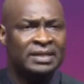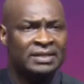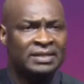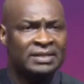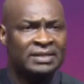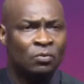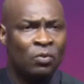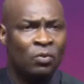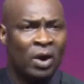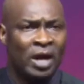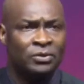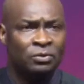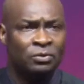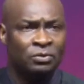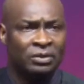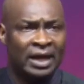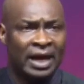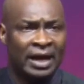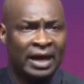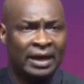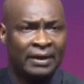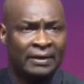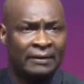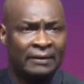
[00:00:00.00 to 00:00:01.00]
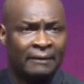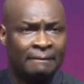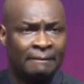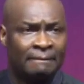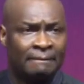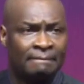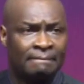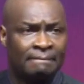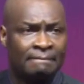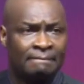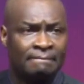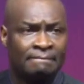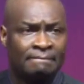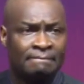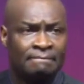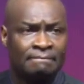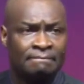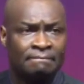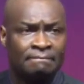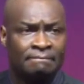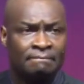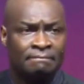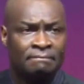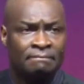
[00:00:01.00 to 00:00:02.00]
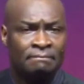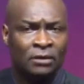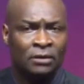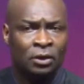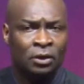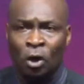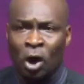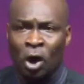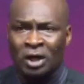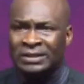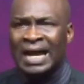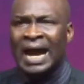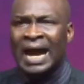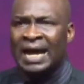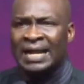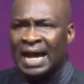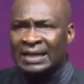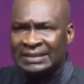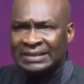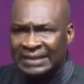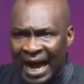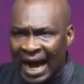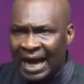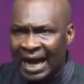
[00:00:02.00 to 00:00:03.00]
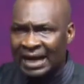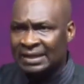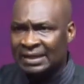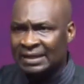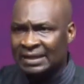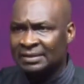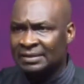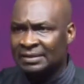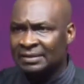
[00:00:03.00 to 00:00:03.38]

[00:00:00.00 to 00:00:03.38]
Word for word: reason why you die. Not an attack.